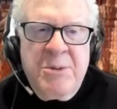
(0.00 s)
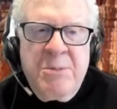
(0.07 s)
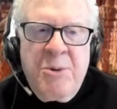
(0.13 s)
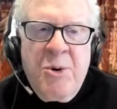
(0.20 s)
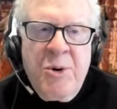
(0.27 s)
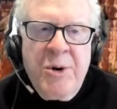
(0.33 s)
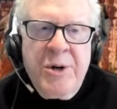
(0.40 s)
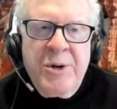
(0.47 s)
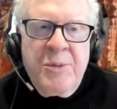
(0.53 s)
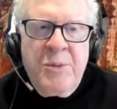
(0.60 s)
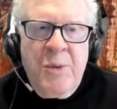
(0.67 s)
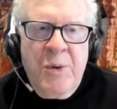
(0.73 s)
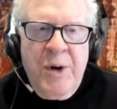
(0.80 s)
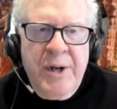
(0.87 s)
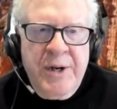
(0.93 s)
is an
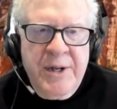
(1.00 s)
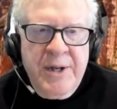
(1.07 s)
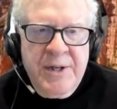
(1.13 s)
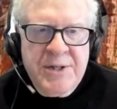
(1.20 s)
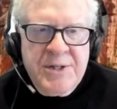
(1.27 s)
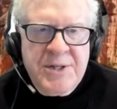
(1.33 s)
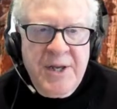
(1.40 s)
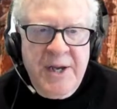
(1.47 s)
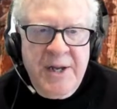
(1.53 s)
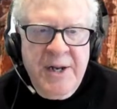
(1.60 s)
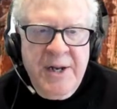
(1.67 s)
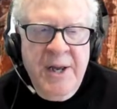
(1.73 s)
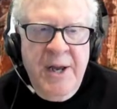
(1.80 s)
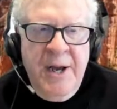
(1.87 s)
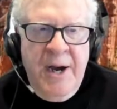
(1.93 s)
important one, is
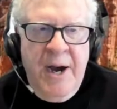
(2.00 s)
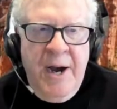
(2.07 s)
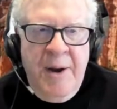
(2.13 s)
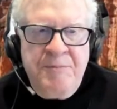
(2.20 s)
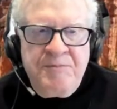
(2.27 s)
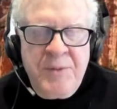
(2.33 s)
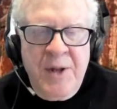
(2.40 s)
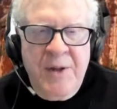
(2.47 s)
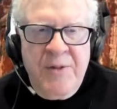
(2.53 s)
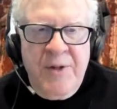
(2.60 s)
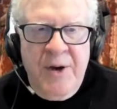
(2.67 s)
that uh,